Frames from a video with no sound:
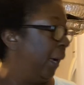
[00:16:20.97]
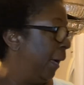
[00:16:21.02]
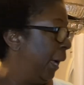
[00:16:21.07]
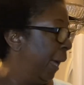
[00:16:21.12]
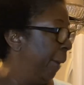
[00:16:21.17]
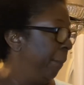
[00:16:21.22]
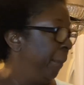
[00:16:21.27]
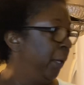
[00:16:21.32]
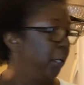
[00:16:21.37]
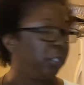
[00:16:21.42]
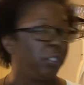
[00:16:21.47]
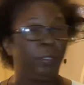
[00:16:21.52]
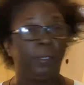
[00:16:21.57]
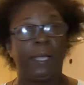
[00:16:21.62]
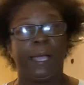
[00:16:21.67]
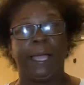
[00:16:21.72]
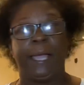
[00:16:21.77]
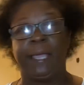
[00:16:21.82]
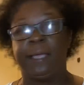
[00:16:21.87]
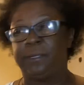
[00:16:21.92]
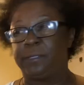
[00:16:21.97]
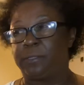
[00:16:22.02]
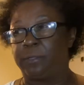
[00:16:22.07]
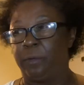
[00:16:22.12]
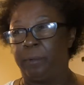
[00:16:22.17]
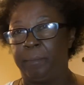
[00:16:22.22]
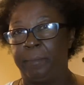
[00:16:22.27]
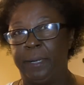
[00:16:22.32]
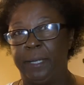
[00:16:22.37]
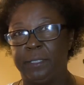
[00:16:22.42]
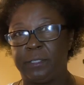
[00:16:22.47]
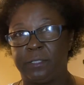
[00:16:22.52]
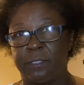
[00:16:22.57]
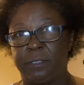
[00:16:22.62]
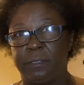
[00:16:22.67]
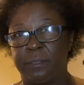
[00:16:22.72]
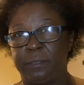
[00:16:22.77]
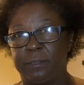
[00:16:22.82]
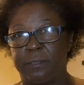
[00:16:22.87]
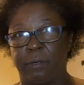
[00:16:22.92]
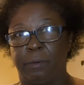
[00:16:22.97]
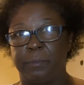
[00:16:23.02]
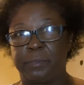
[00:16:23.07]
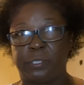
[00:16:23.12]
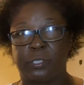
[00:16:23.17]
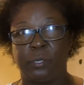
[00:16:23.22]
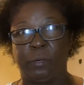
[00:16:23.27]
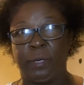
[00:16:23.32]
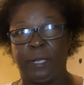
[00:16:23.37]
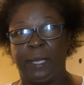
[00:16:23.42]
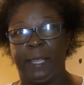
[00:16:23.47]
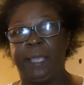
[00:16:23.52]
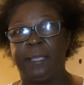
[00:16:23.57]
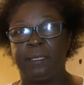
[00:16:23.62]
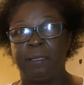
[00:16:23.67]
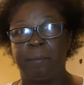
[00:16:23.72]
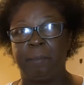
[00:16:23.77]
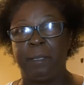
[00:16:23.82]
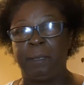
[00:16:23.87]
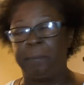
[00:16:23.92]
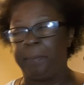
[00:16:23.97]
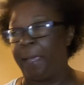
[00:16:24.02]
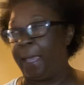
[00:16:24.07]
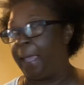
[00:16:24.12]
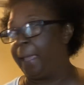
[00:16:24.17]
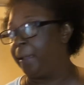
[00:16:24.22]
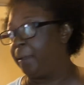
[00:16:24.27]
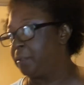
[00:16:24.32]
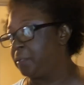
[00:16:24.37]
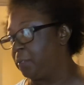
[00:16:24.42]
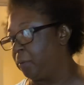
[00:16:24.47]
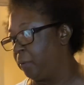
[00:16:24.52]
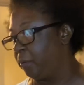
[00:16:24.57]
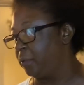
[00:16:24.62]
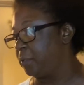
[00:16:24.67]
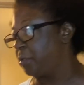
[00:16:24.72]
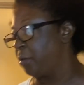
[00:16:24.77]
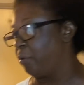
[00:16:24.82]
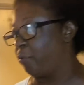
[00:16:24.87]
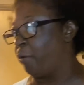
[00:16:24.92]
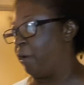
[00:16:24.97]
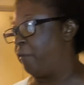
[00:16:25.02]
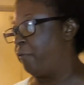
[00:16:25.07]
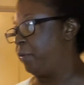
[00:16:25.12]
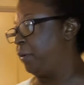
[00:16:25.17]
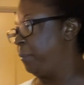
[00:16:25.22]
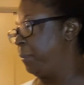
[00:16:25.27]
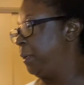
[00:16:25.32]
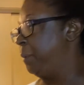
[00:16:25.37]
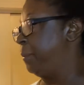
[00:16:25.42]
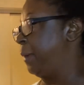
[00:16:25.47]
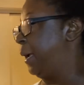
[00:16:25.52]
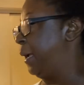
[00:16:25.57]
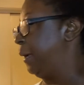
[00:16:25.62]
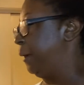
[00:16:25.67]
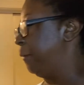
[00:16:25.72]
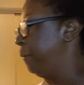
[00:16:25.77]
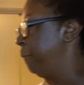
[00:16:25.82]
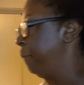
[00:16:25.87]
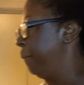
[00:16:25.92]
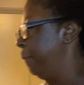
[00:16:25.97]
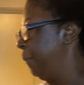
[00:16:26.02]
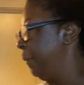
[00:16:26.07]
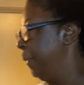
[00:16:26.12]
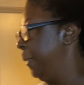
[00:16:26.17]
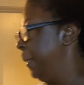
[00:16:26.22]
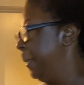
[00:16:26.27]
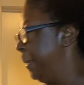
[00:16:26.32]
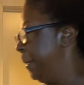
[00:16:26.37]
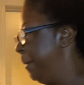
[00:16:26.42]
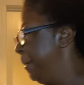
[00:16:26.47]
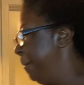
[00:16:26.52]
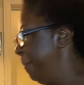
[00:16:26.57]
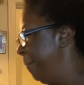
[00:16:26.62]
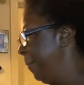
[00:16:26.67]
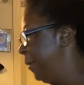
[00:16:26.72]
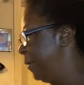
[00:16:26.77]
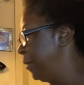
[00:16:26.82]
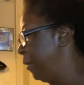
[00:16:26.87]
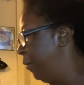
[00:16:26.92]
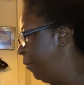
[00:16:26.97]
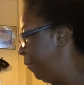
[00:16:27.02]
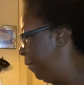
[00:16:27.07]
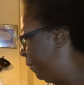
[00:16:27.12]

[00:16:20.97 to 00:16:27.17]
I miss you guys so much. So I'm so glad to be back. So grateful to be back. So